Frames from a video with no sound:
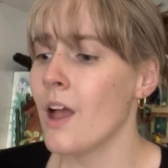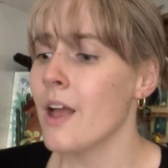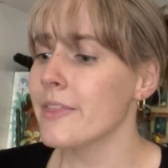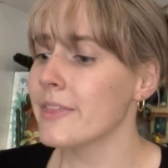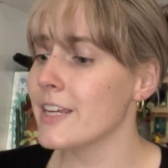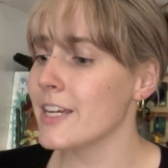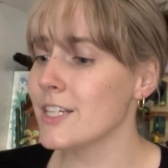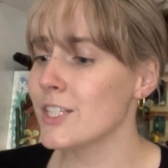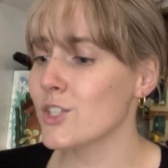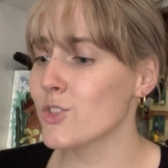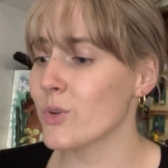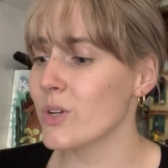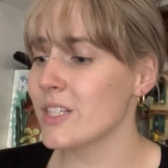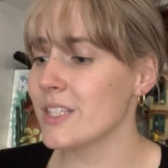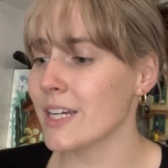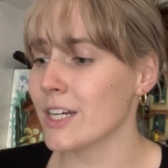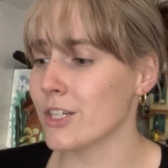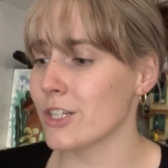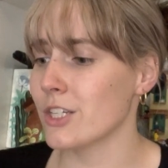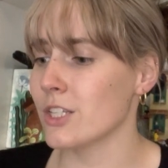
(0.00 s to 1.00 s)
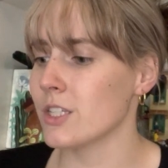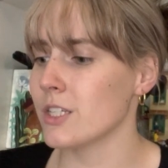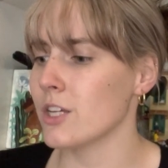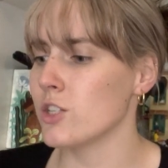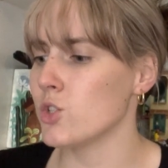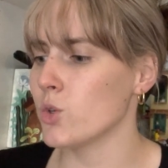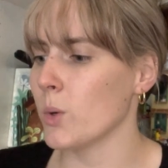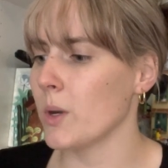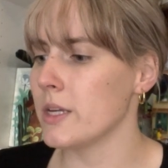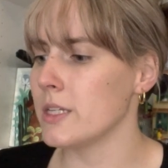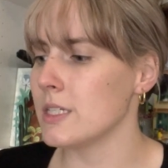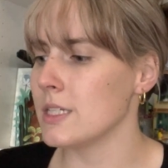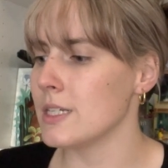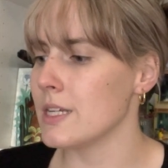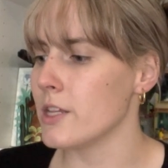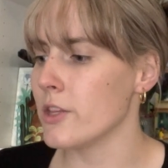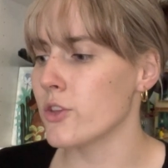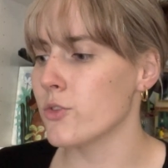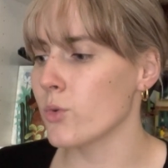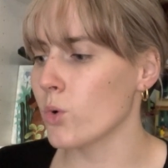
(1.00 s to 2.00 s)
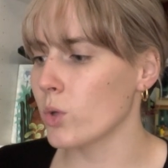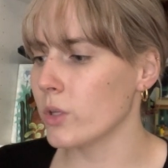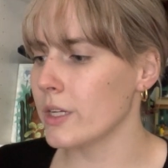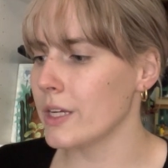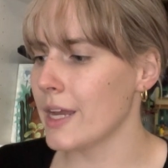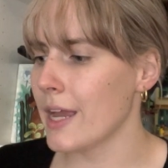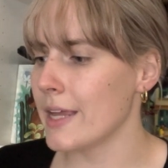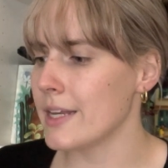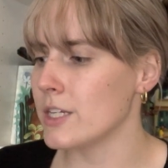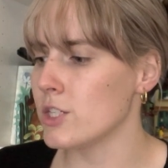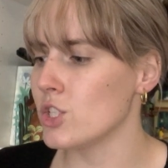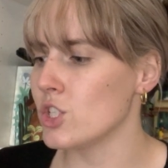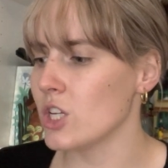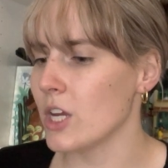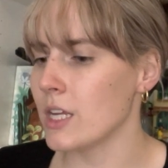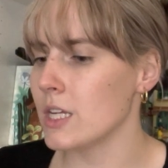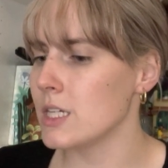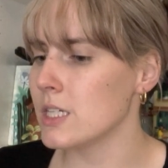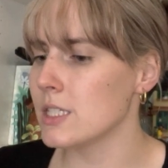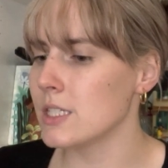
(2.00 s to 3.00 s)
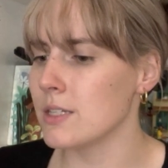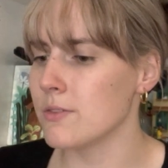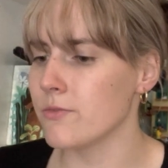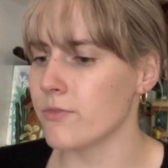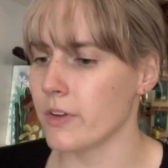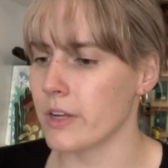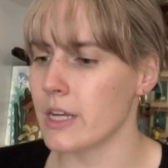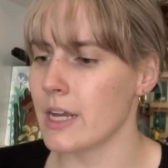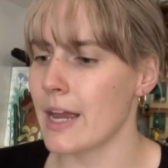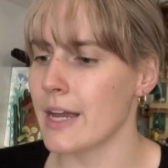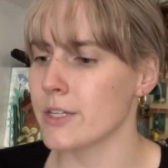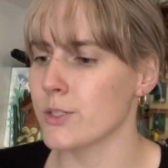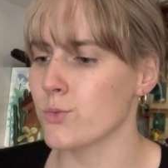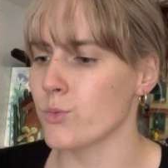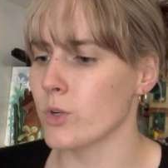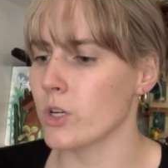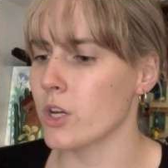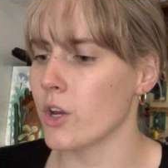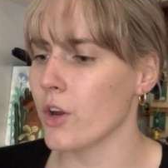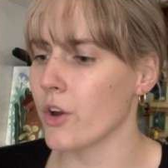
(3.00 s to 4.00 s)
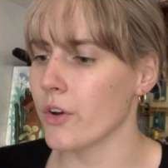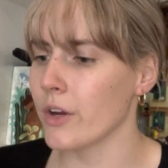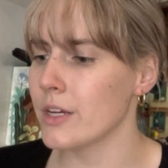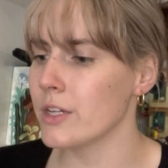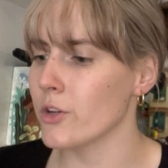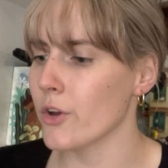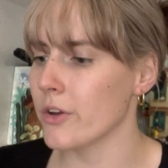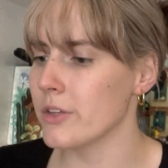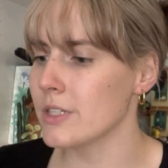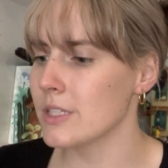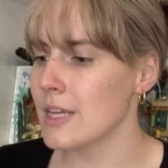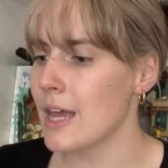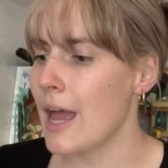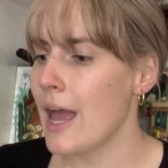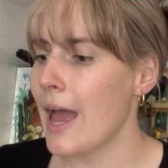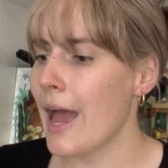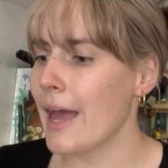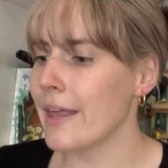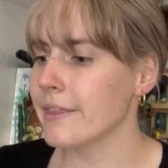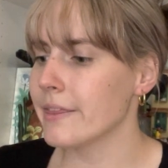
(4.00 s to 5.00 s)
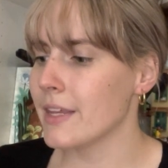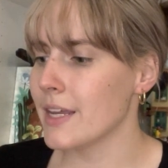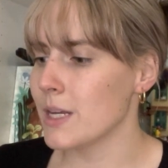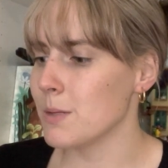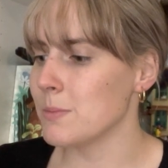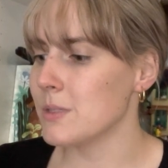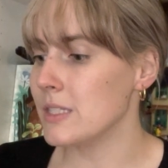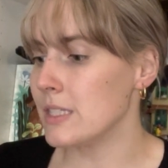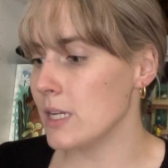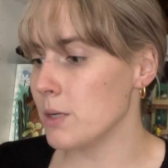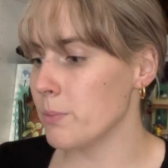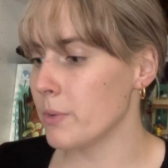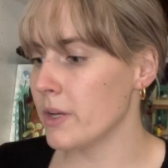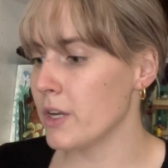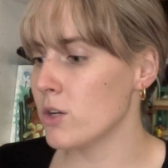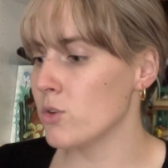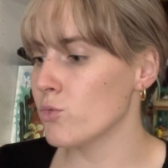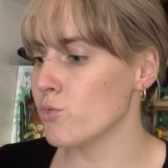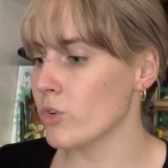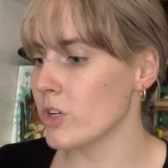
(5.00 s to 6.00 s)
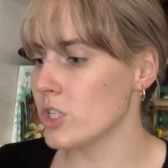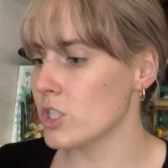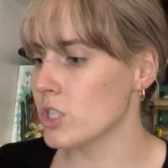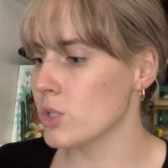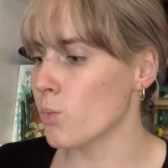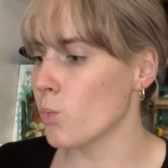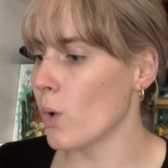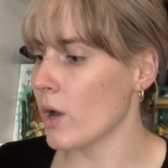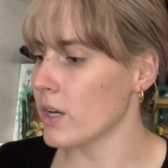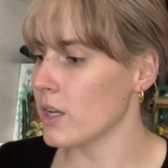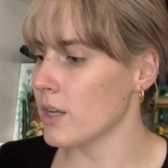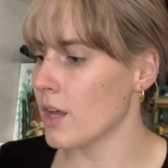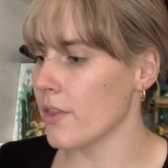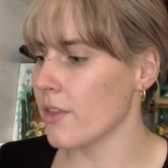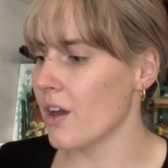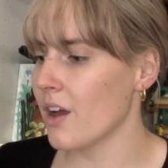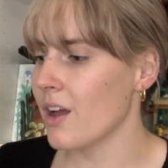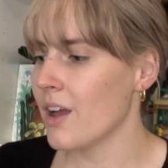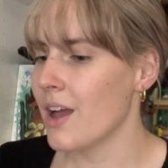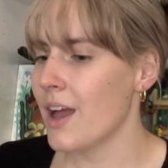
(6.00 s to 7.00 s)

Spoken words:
These three sections are joined in an enthralling and ingenious symphony as recurring notes and themes deepen and enrich one another.